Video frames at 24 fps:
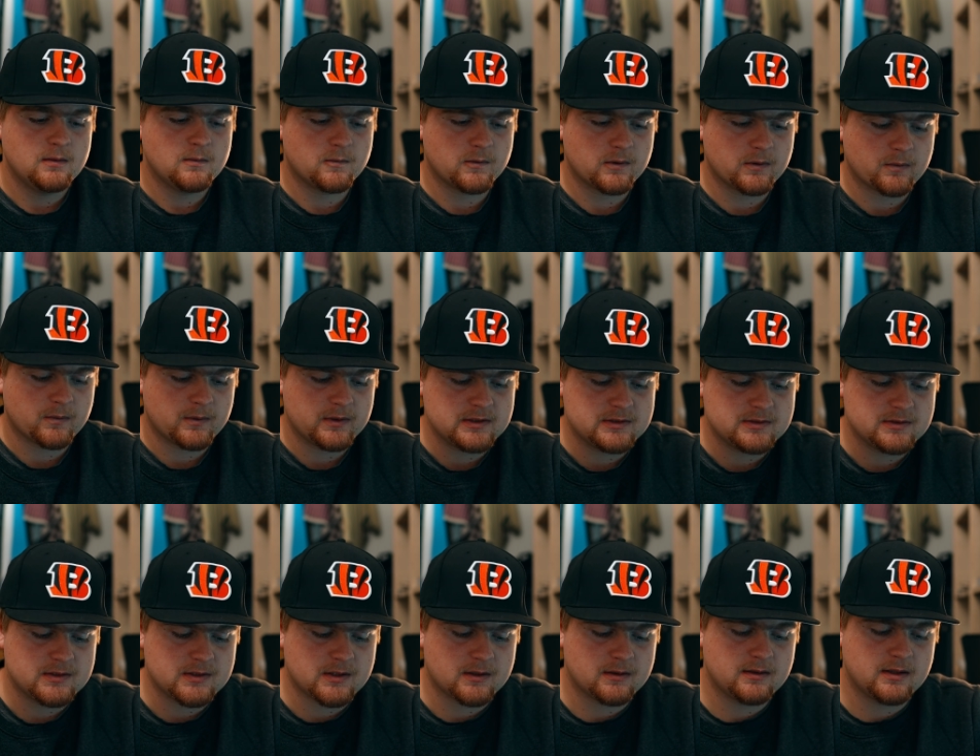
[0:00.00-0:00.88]
We're going
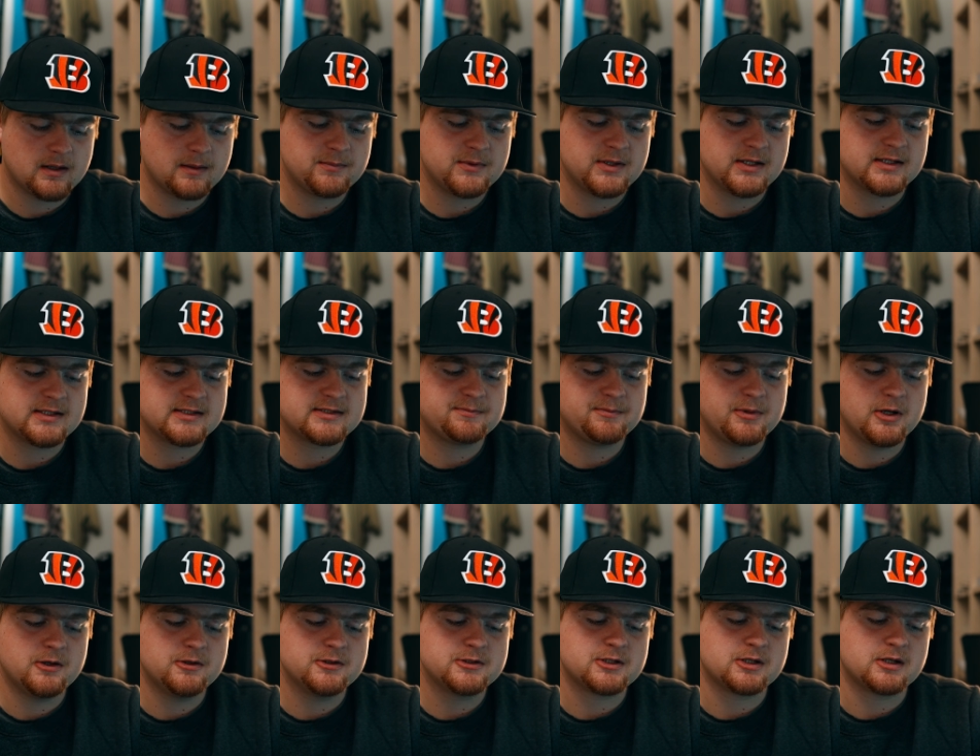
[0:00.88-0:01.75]
to turn up the
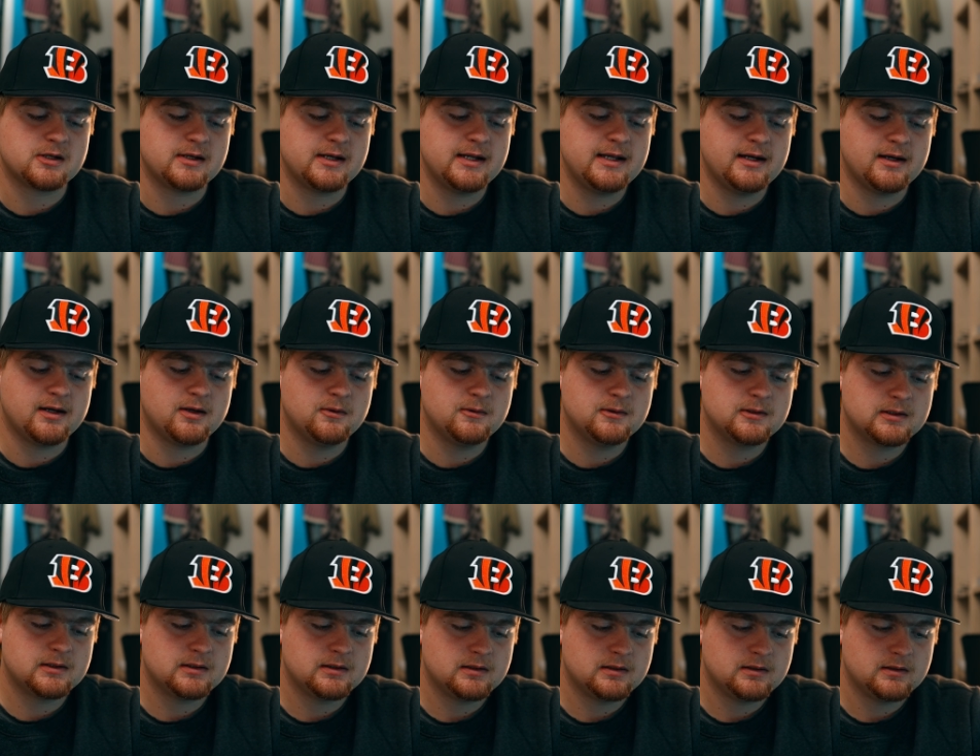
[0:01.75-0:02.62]
exposure now
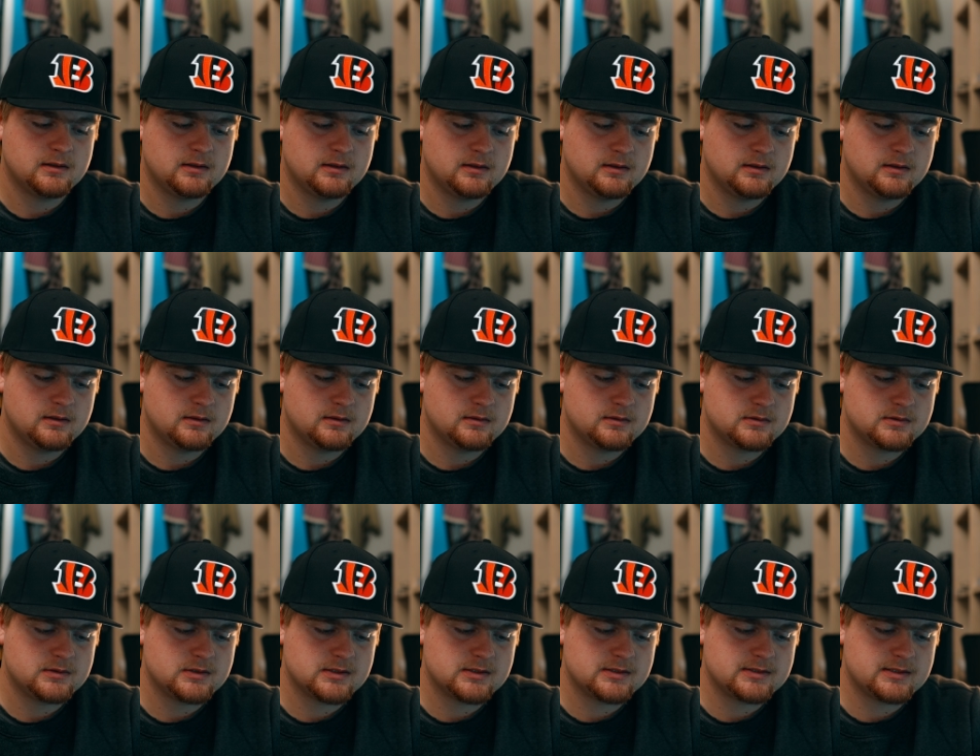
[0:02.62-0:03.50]

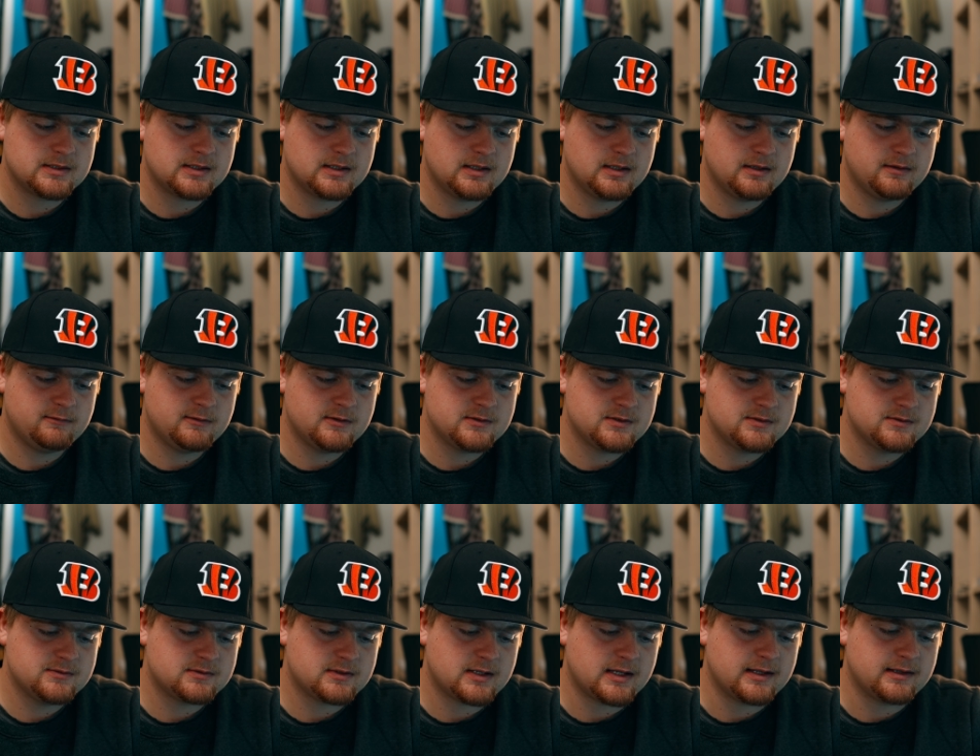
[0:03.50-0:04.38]
just ever
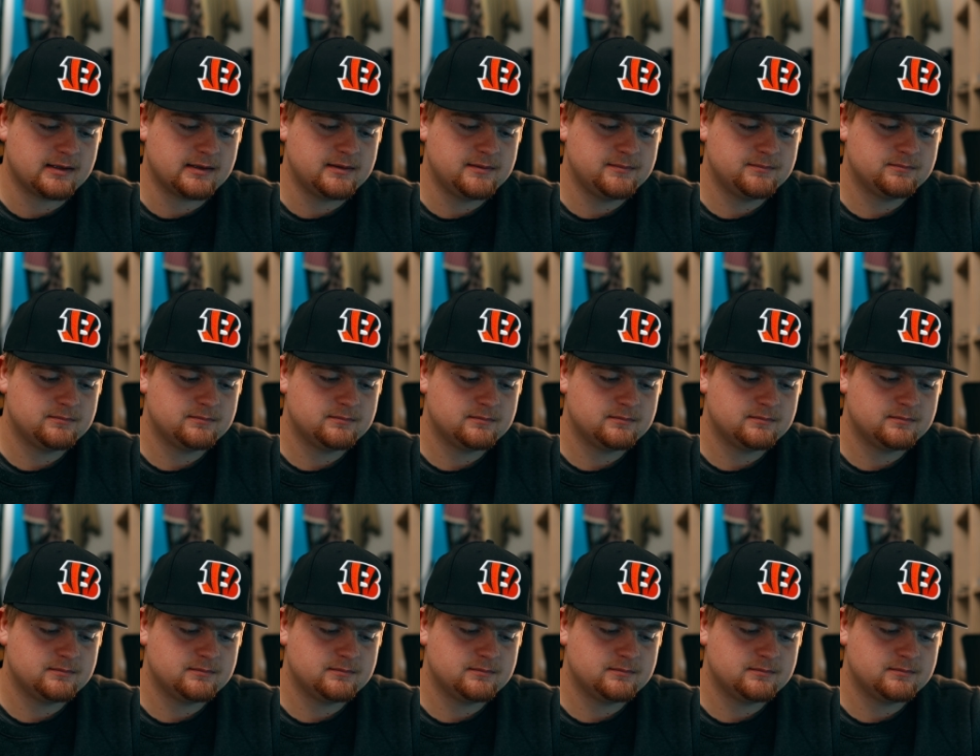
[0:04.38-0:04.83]
so slightly